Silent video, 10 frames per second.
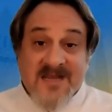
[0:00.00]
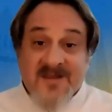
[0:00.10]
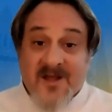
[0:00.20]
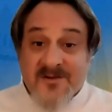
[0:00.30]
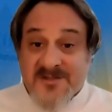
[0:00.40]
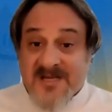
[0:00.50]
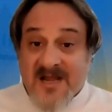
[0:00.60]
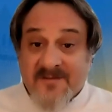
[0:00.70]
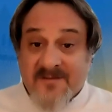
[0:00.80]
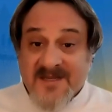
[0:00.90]
And the other
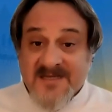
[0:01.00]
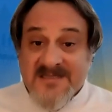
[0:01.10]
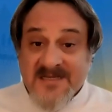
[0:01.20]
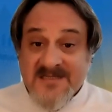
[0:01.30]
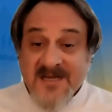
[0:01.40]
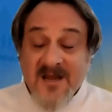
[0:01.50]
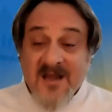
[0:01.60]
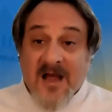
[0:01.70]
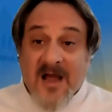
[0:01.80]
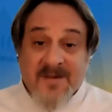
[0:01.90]
side of this is,
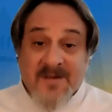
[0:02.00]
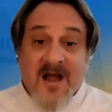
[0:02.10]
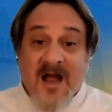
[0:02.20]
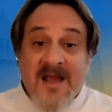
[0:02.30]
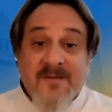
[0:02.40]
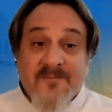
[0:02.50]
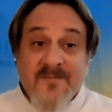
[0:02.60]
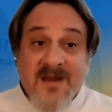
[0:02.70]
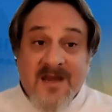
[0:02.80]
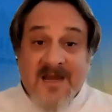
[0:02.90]
I mean, I'm
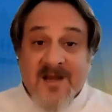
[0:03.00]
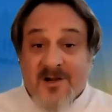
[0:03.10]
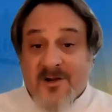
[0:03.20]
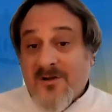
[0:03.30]
in an